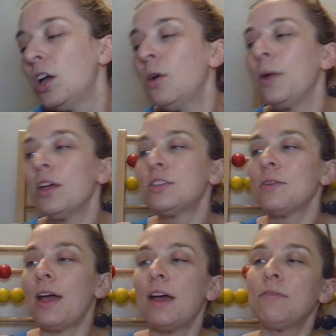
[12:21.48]
We also
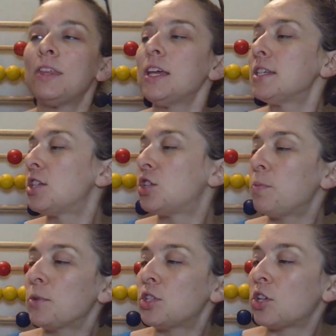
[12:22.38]
have this
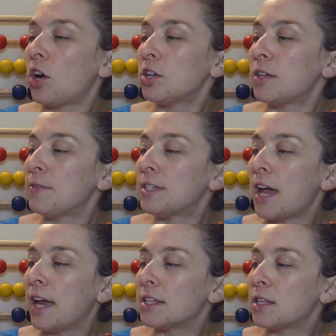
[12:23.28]
Superstars of
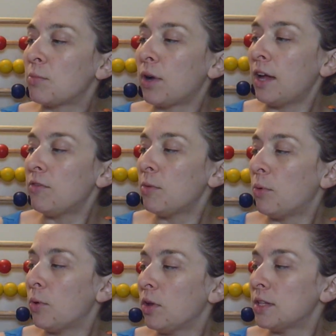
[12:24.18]
Science, the Brave, the
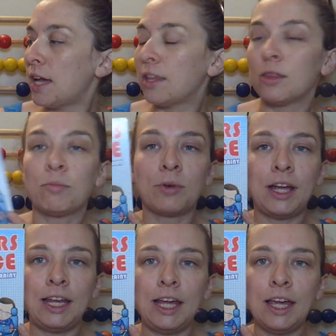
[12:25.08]
Bold, and the
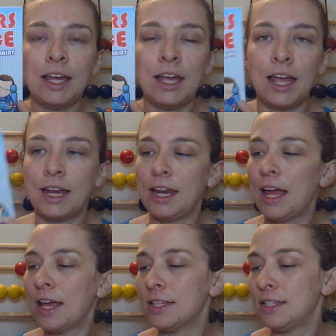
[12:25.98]
Brainy, and it
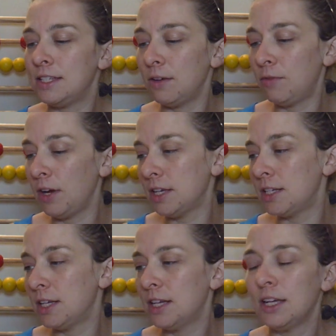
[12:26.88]
has different
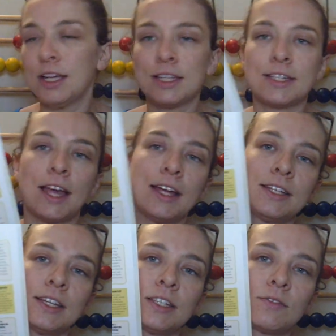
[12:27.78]

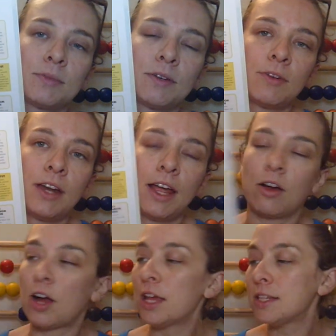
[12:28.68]
scientists from different
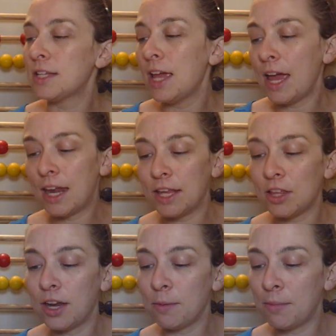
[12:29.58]
eras. And I
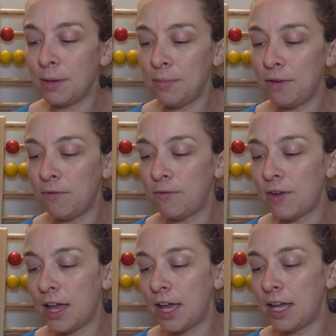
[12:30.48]
thought it might be
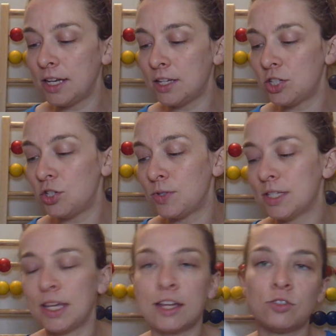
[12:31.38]
fun to
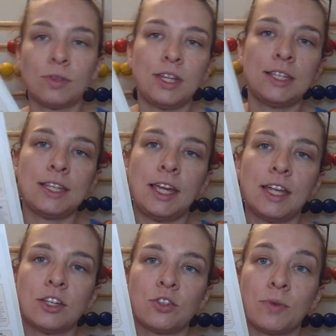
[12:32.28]
schedule these
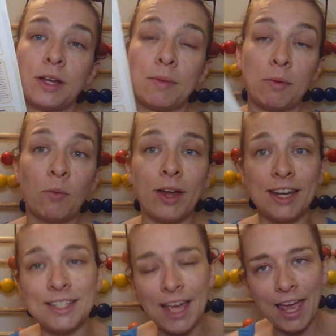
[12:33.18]
in to read maybe 1 a
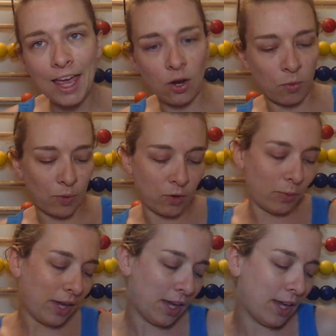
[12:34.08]
day or 1 a
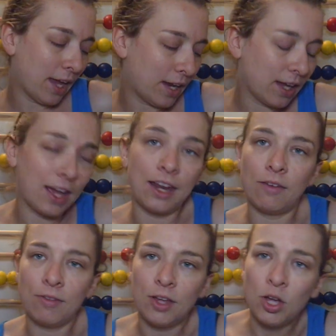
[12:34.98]
week and kind of
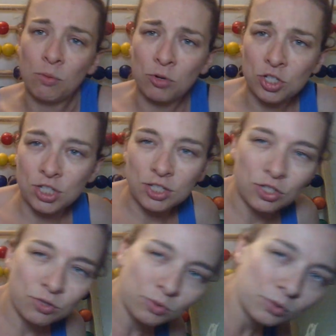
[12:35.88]
push this
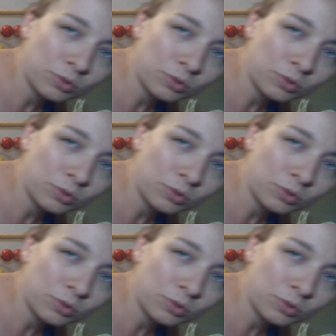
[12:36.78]
through